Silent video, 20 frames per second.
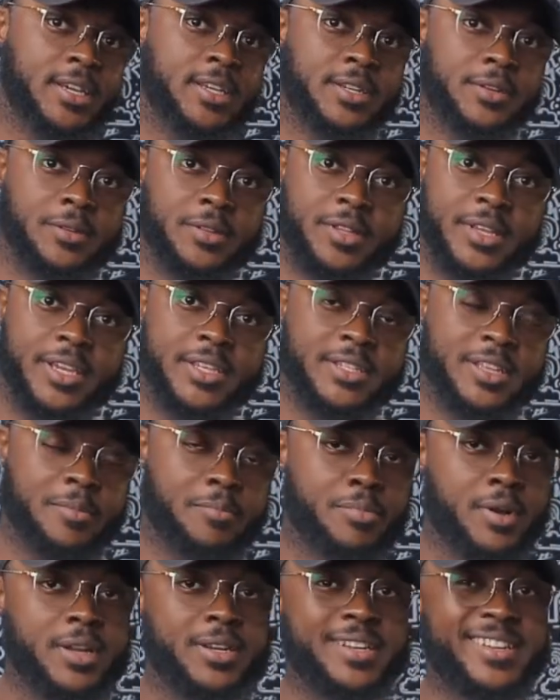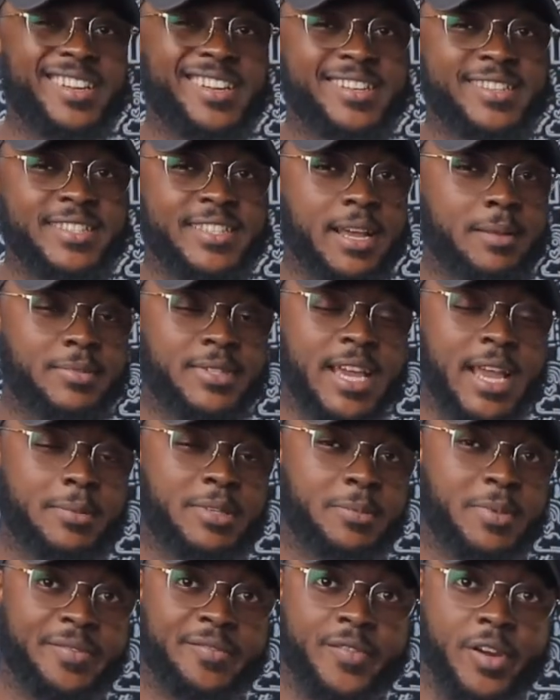Now, the thing is that branding can sometimes
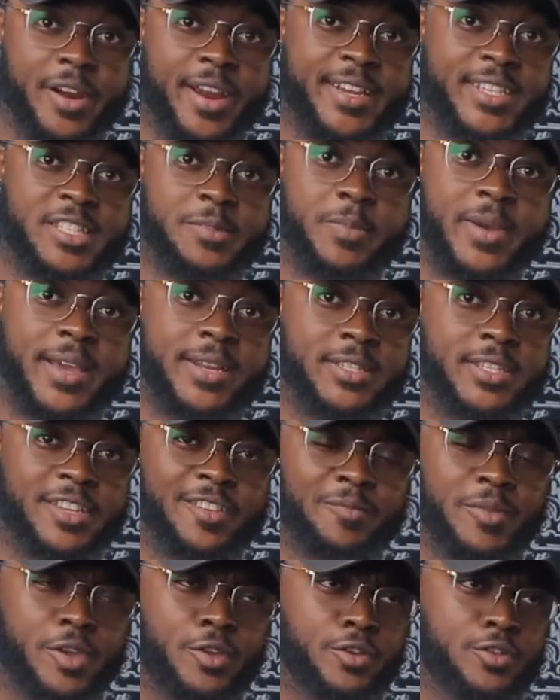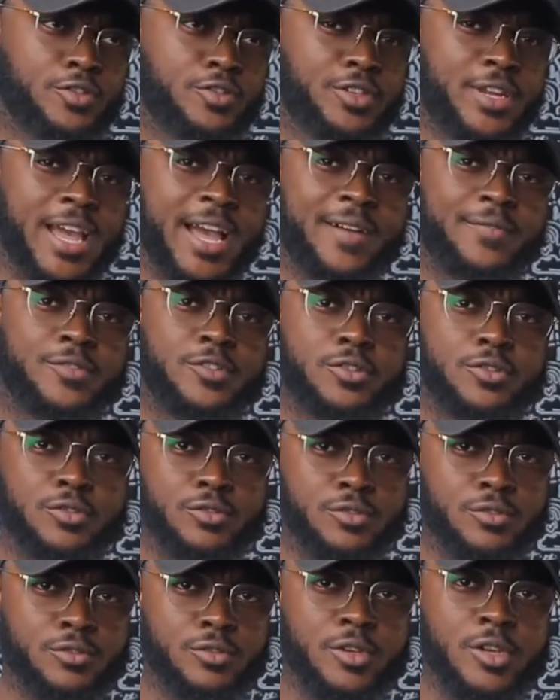be very expensive because you'd have
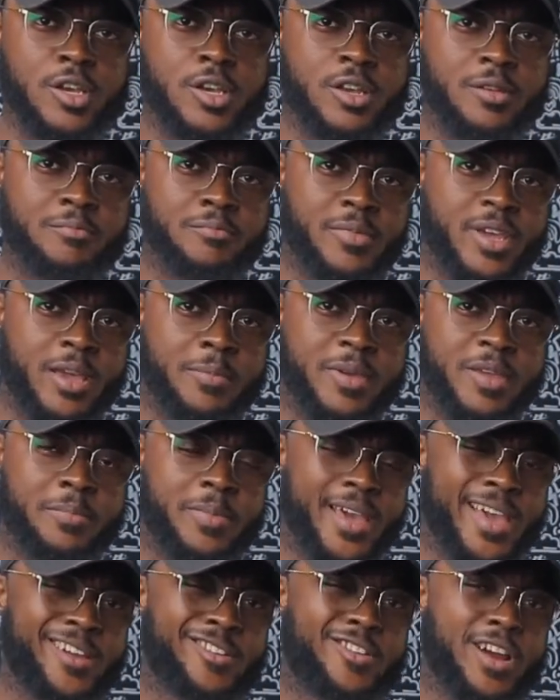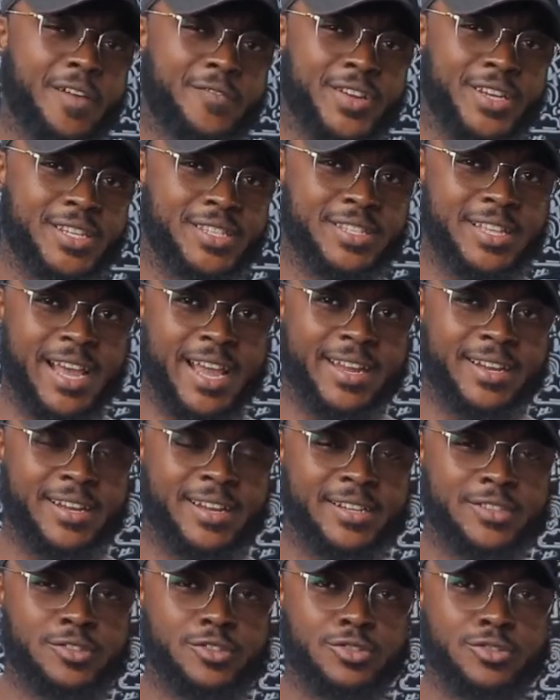to maybe pay a graphic
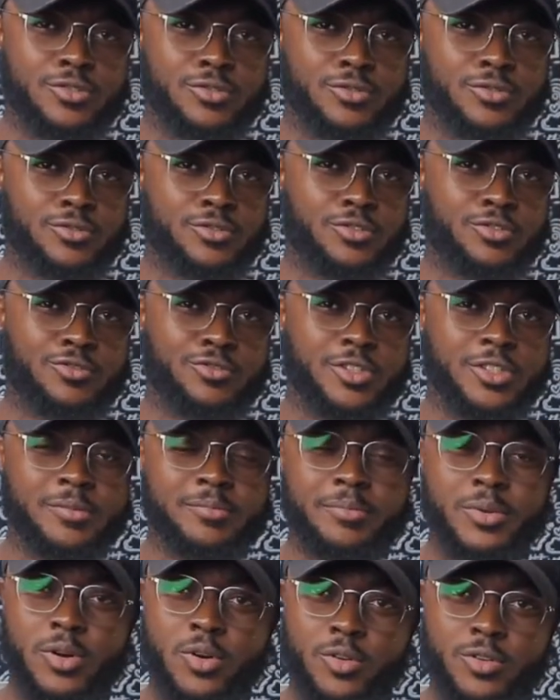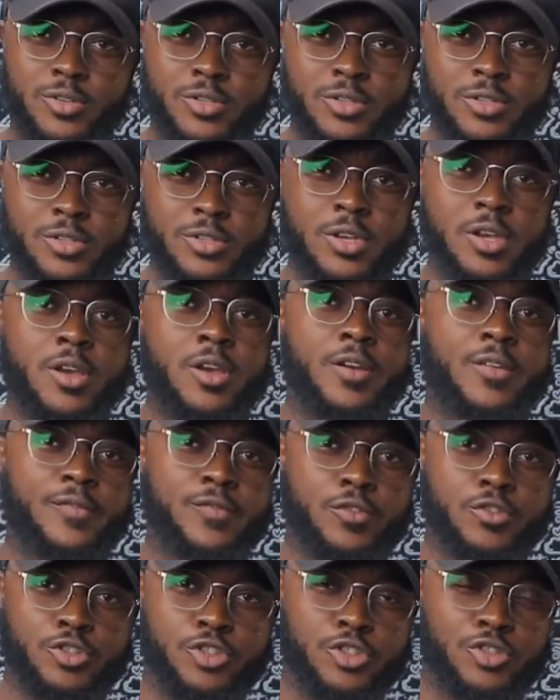designer to do some posts
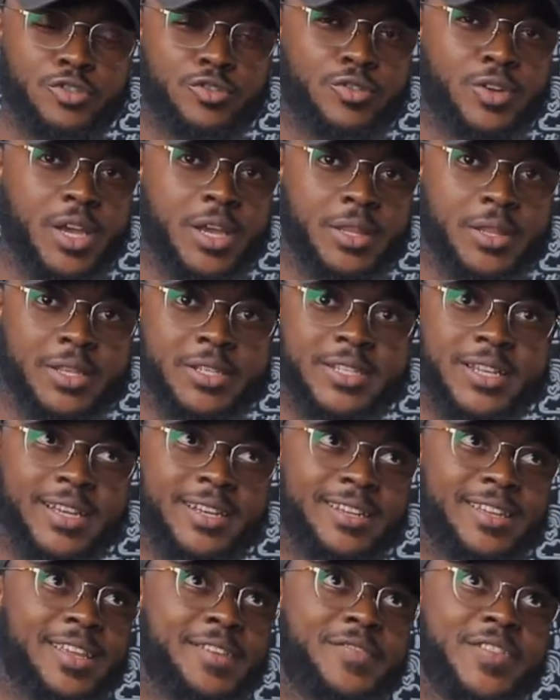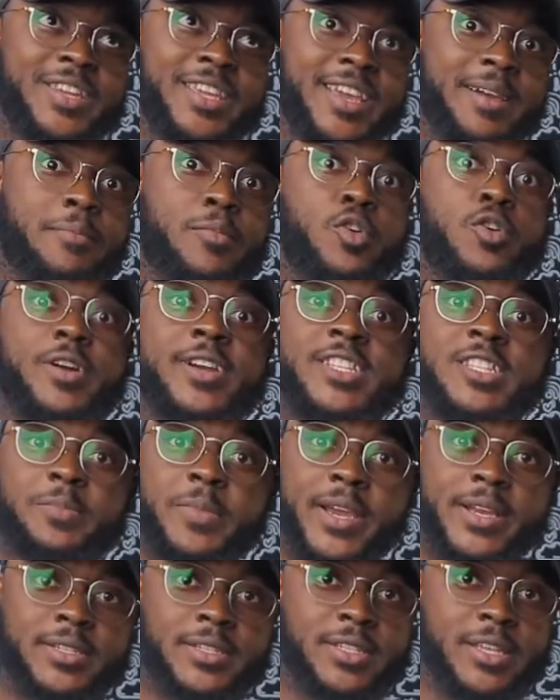for you, and this can even get more
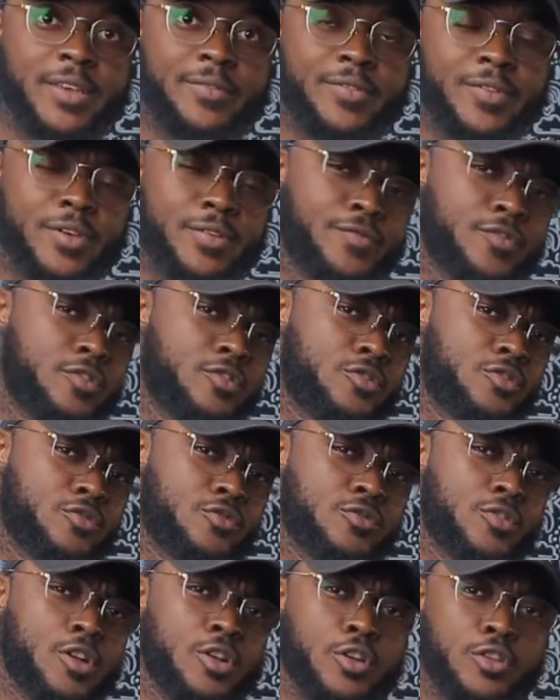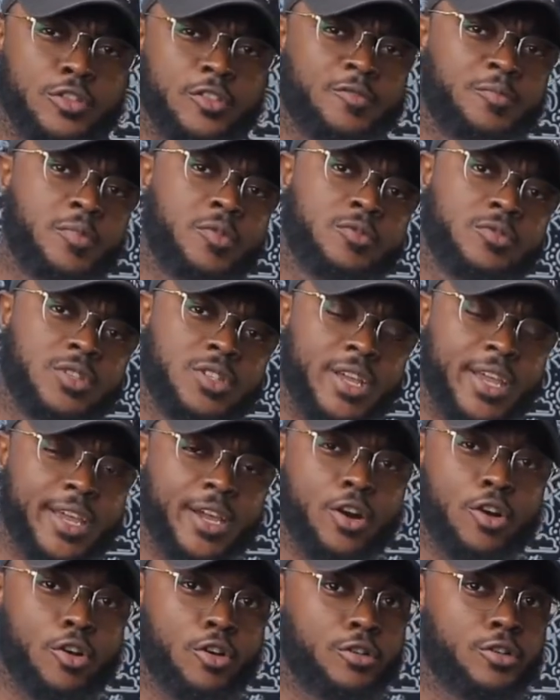expensive if you do a lot of posting
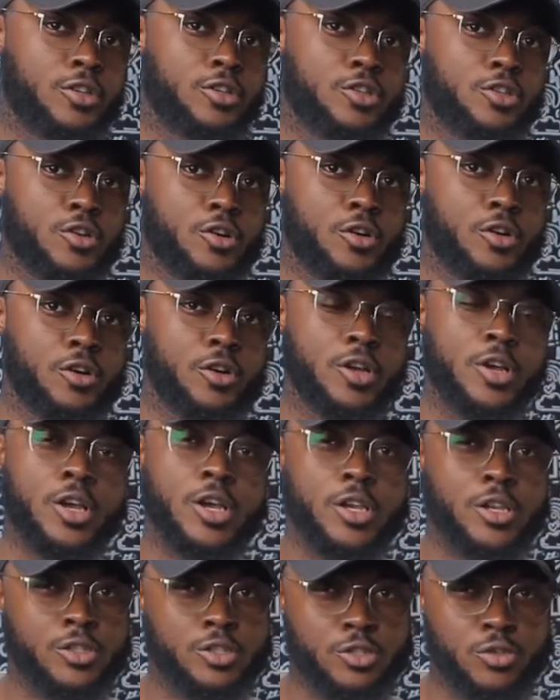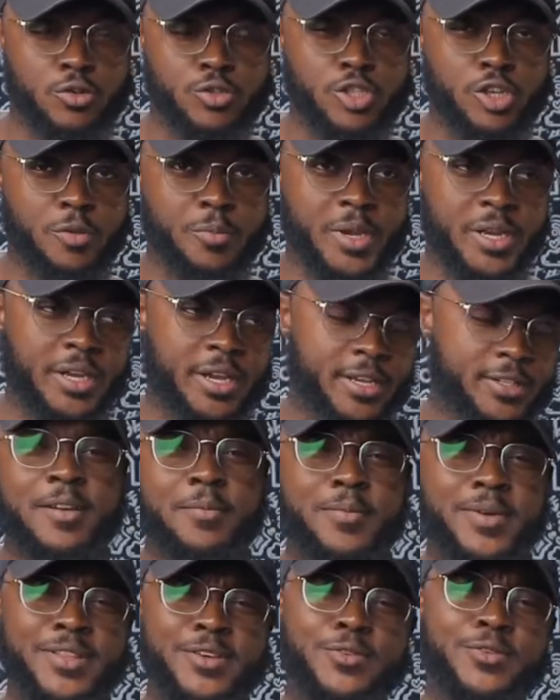on your social media.
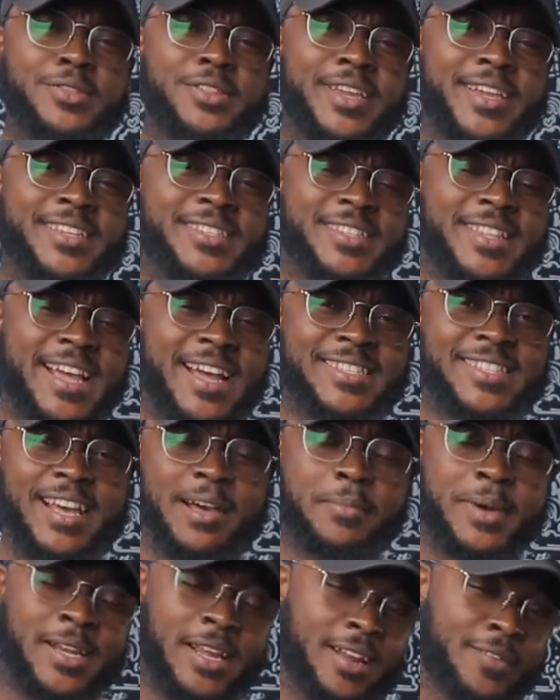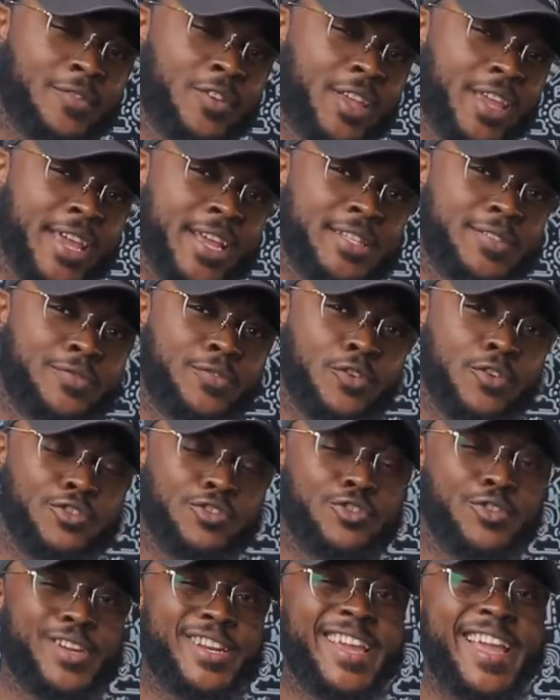But the good thing is that I'm an advocate for
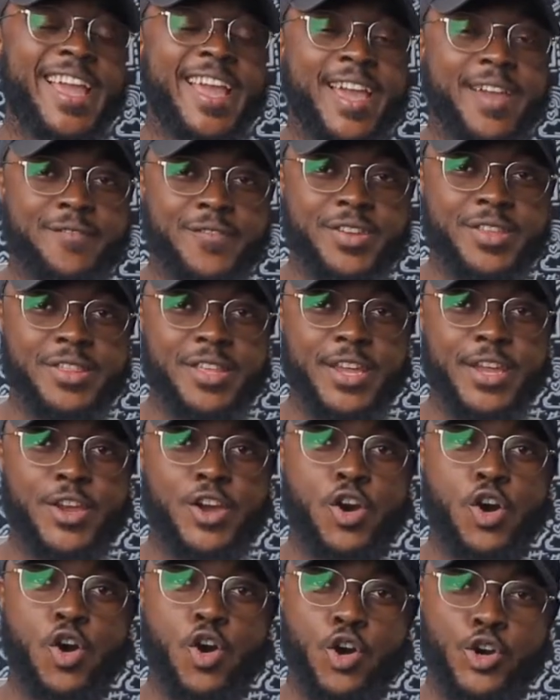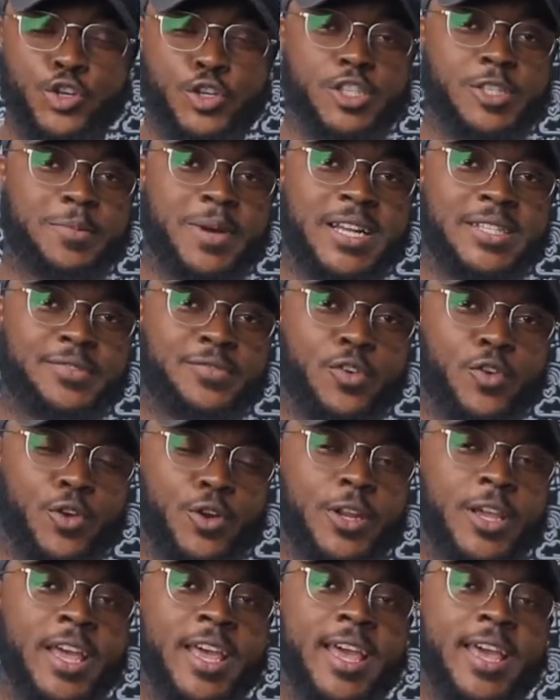doing everything on your
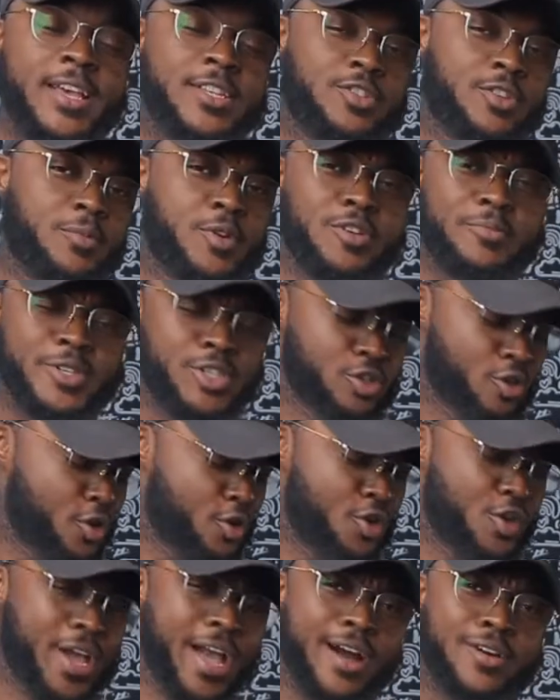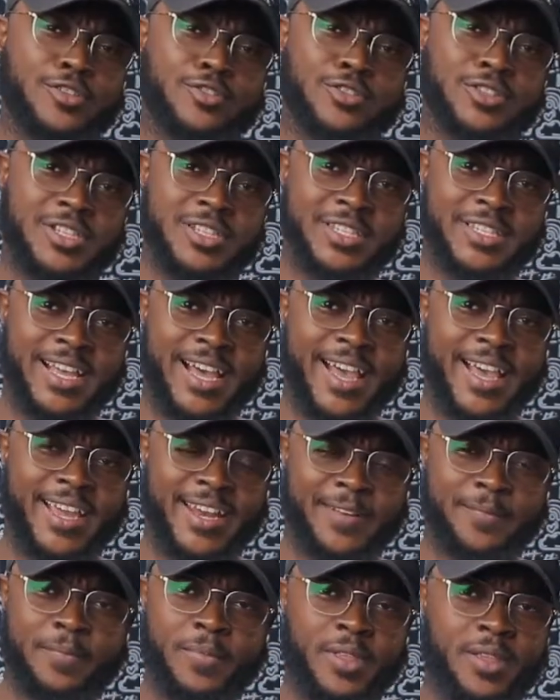smartphone, so I'm going to be showing you how to
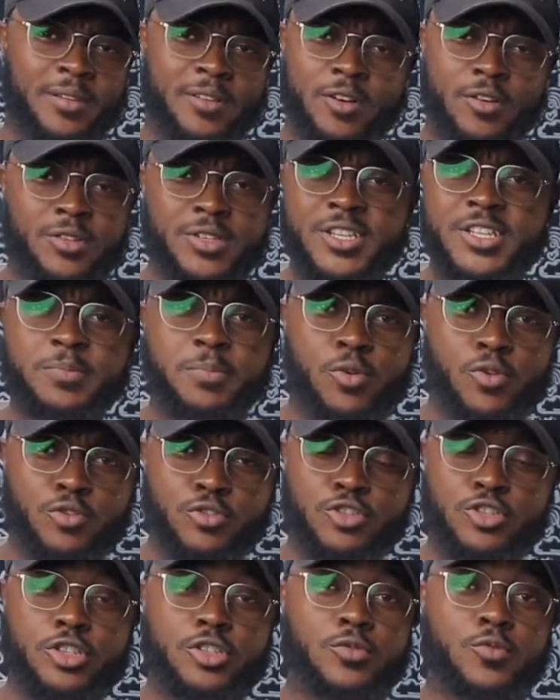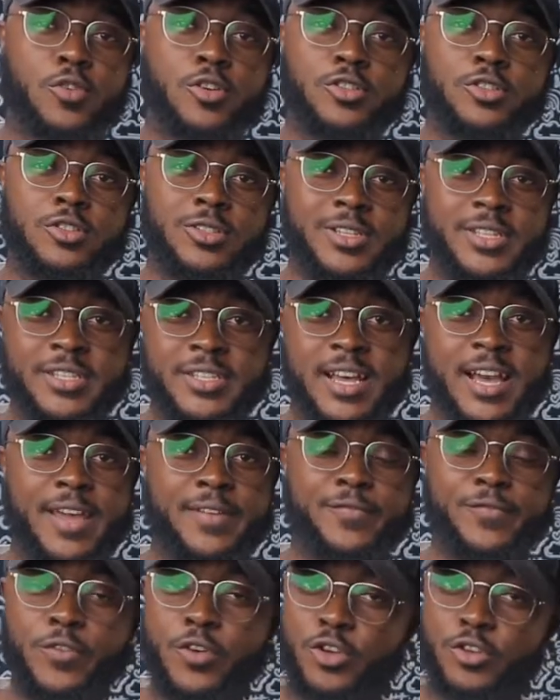design all these posts you'd want to design
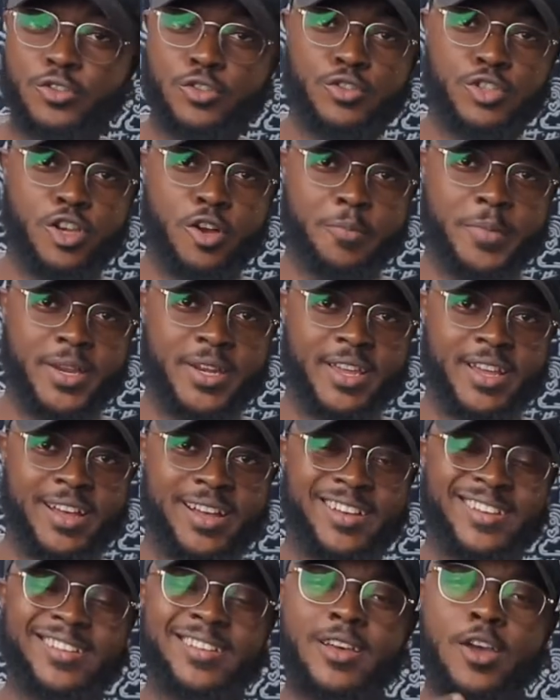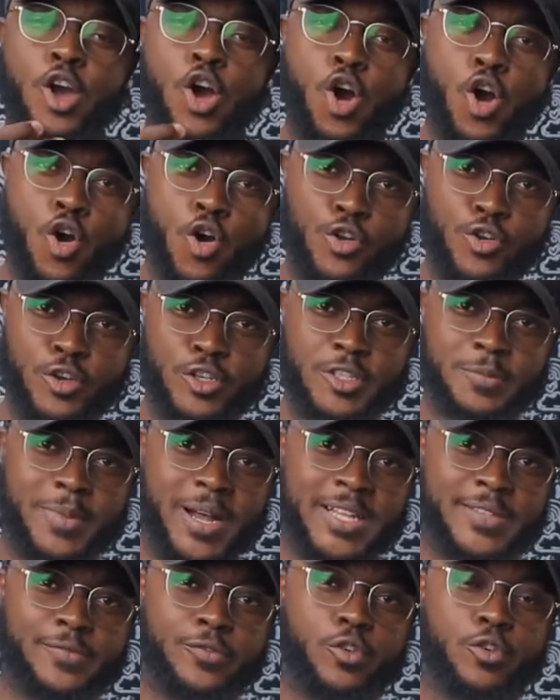for your social media on your
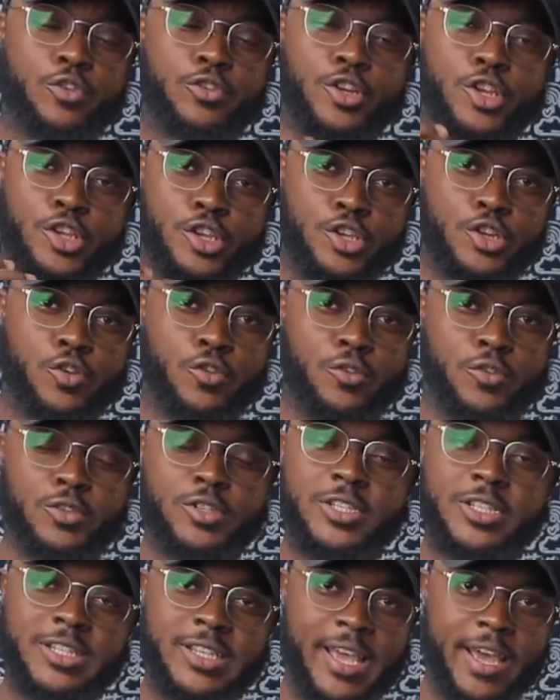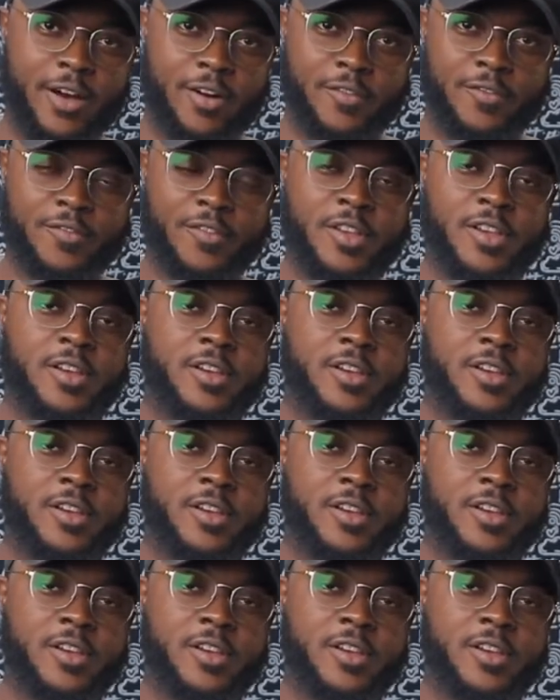smartphone yourself.